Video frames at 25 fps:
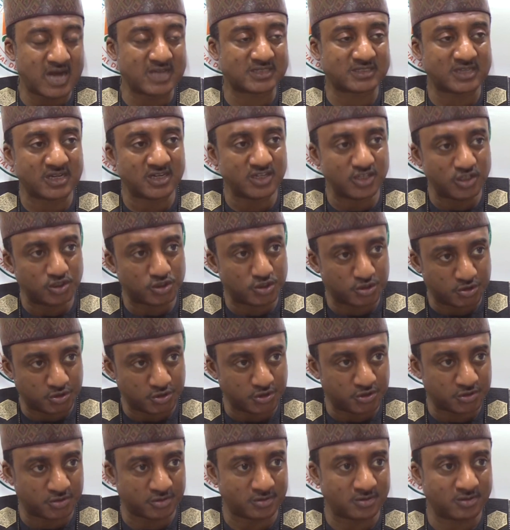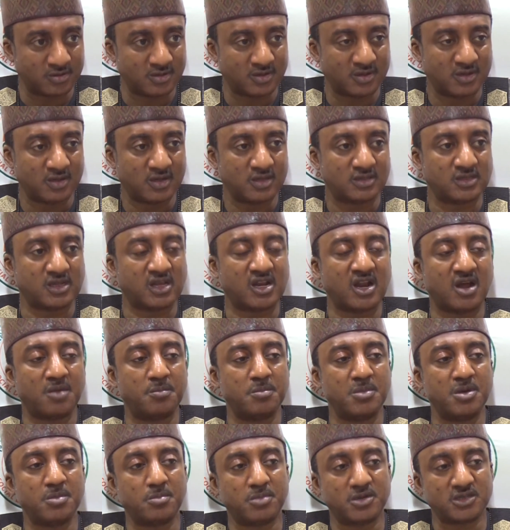As an institution that
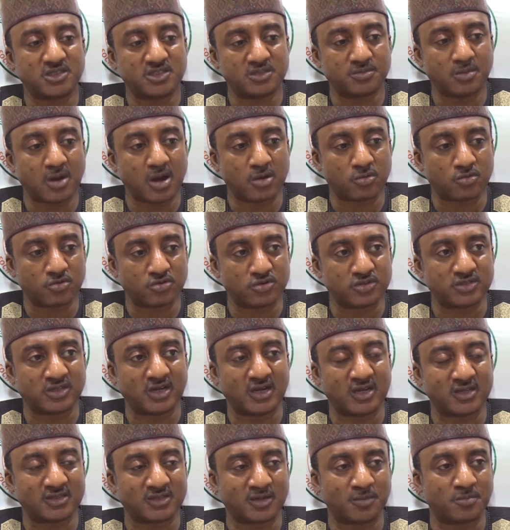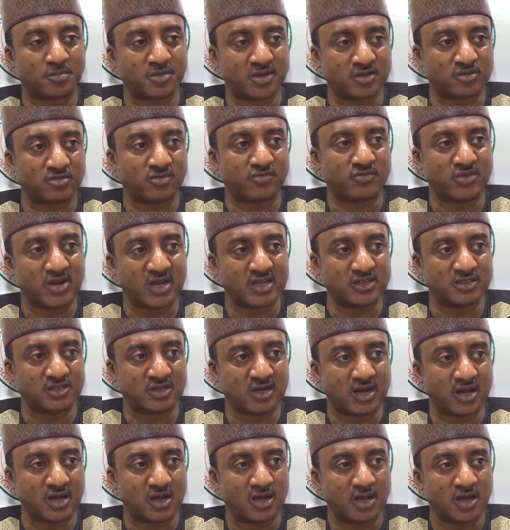have membership across the length and breadth of
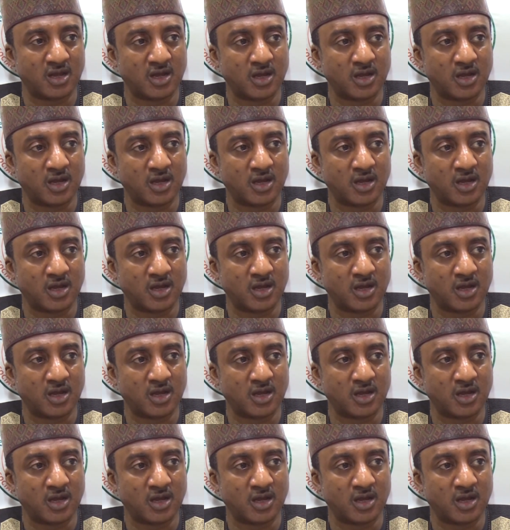Nigeria,